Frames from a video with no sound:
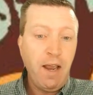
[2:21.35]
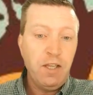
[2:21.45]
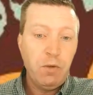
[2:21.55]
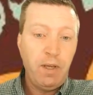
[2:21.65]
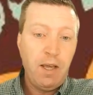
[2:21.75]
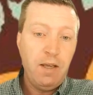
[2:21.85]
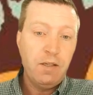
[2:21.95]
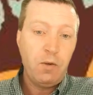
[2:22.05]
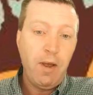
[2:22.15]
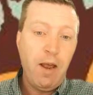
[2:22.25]
get into a key
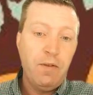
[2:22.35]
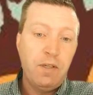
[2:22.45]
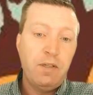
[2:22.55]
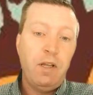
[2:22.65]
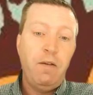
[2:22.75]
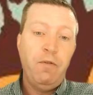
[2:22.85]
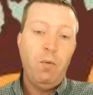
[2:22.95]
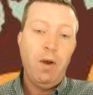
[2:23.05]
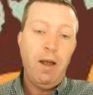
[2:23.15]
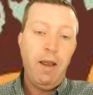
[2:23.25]
square. This is Sicilian
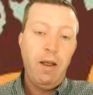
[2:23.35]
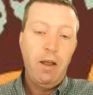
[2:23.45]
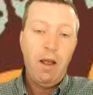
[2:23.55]
for White.